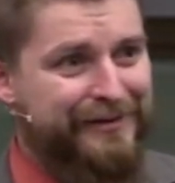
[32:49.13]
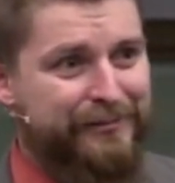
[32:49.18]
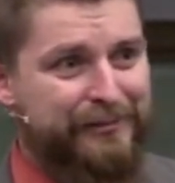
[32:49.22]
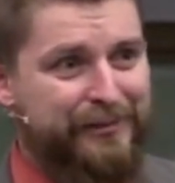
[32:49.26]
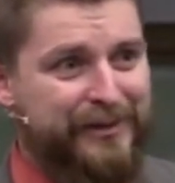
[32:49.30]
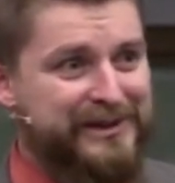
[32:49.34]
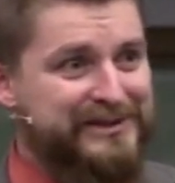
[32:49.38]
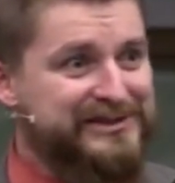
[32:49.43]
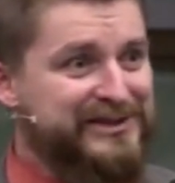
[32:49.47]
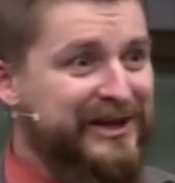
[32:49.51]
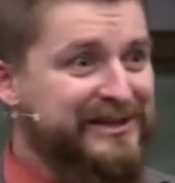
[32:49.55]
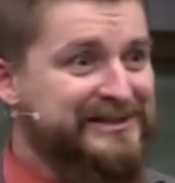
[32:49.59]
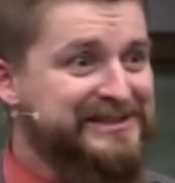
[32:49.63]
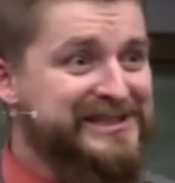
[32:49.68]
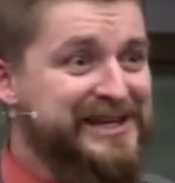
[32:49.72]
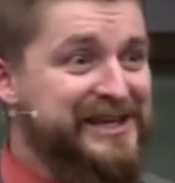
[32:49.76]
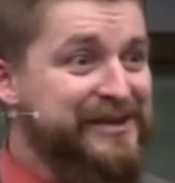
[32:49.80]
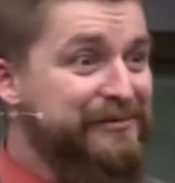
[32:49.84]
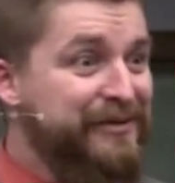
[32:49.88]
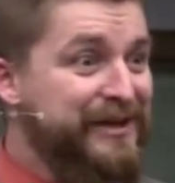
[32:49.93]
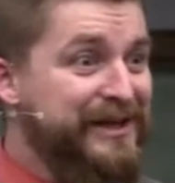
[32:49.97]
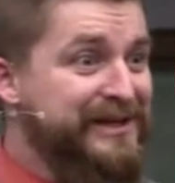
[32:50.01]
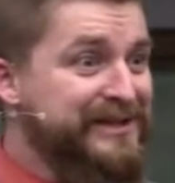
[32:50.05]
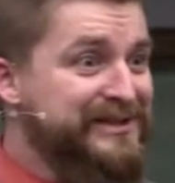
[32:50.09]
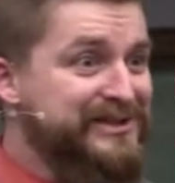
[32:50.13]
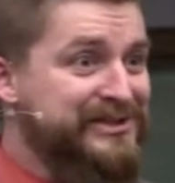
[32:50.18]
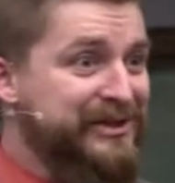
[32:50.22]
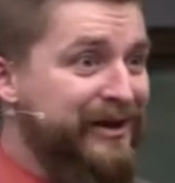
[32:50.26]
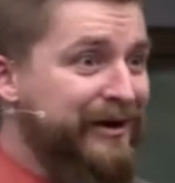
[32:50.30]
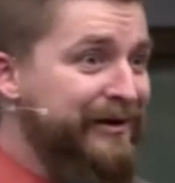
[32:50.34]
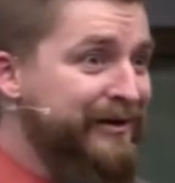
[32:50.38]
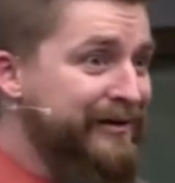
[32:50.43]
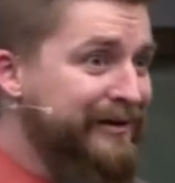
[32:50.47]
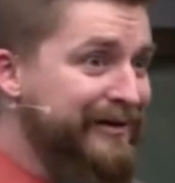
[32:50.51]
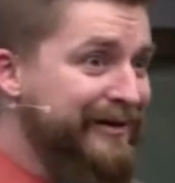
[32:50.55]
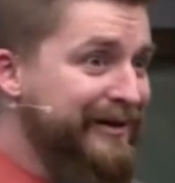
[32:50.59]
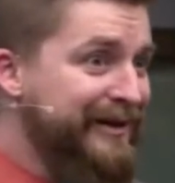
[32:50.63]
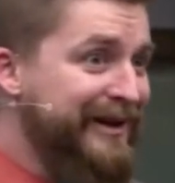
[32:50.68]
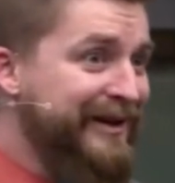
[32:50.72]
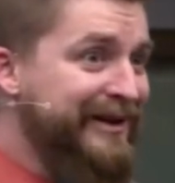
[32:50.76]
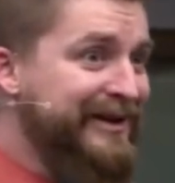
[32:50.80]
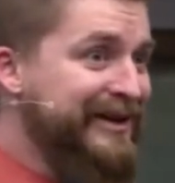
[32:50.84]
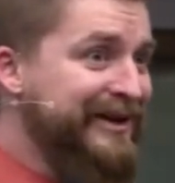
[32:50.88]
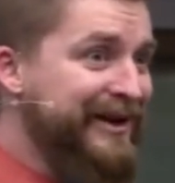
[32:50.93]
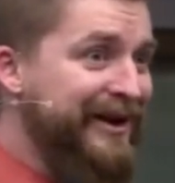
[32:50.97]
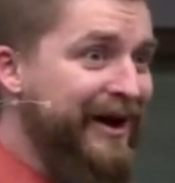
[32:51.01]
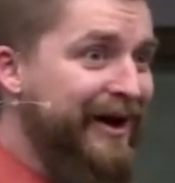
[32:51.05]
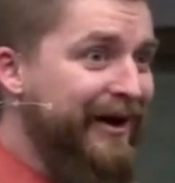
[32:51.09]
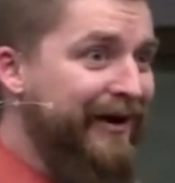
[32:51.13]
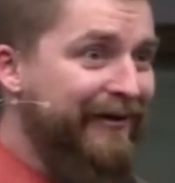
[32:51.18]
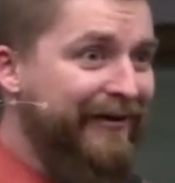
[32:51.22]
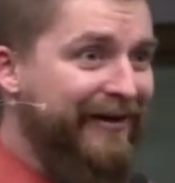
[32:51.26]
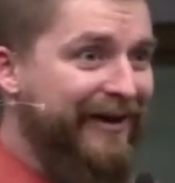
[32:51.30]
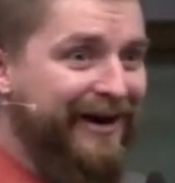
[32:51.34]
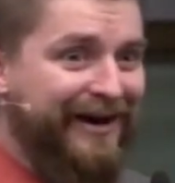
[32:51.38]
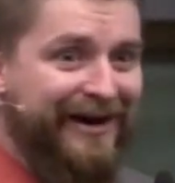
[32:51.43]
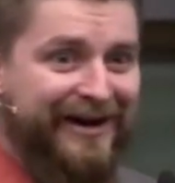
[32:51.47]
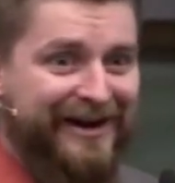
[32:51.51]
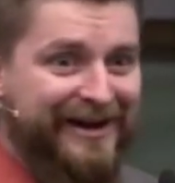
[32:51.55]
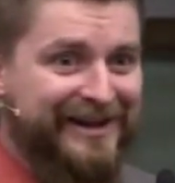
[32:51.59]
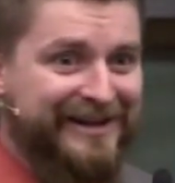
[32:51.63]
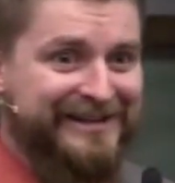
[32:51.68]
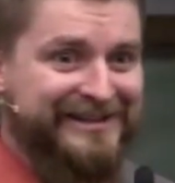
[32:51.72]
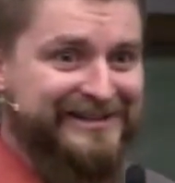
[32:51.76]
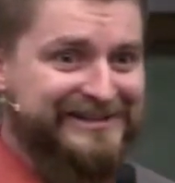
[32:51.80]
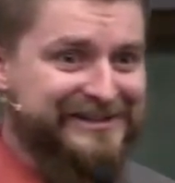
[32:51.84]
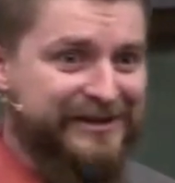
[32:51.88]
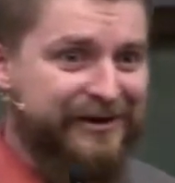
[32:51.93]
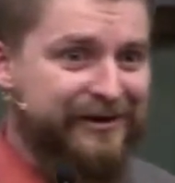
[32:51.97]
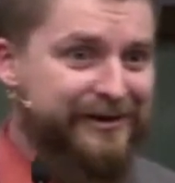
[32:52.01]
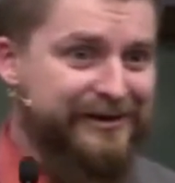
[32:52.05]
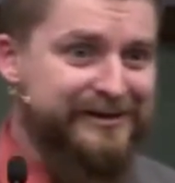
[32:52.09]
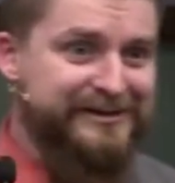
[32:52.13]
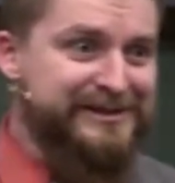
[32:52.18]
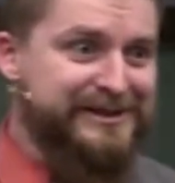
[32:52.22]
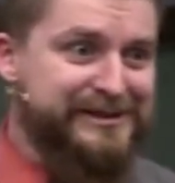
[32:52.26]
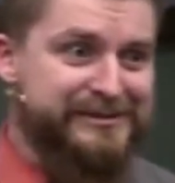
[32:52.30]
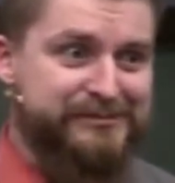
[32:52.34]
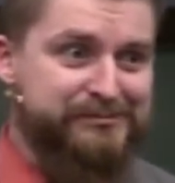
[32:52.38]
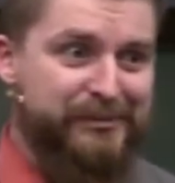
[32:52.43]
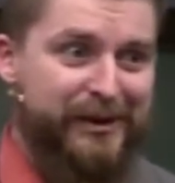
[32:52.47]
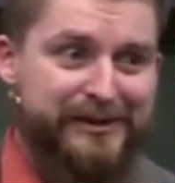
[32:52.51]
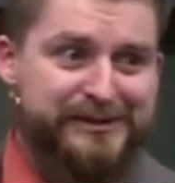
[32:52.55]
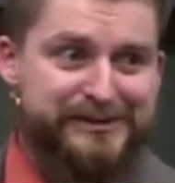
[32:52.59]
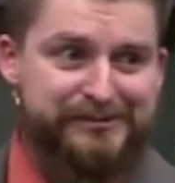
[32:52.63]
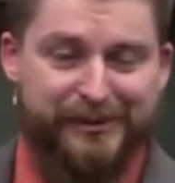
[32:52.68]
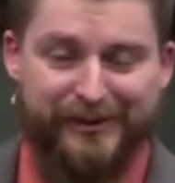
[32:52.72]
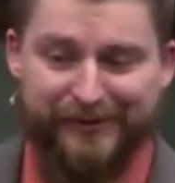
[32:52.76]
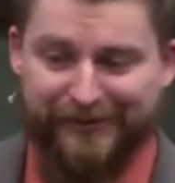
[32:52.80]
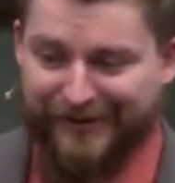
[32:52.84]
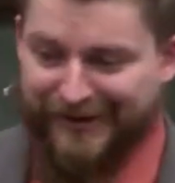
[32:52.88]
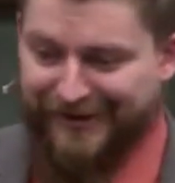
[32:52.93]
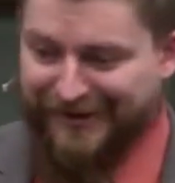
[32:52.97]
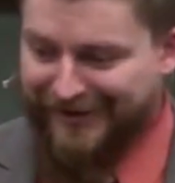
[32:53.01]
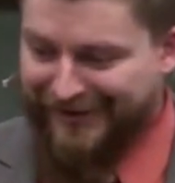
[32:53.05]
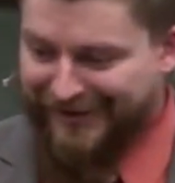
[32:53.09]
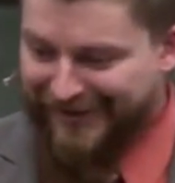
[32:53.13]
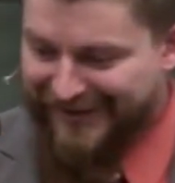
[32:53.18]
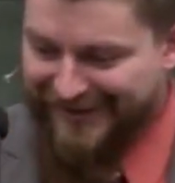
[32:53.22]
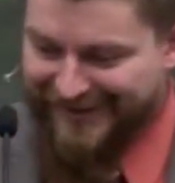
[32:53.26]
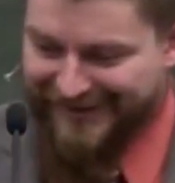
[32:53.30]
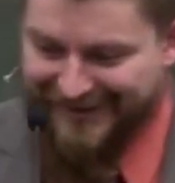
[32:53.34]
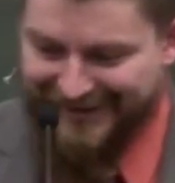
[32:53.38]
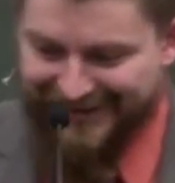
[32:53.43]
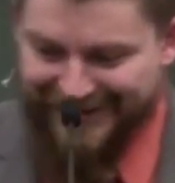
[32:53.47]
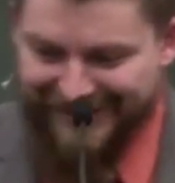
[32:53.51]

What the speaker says: but it's on TV, so there you go, all right? So it just must be real.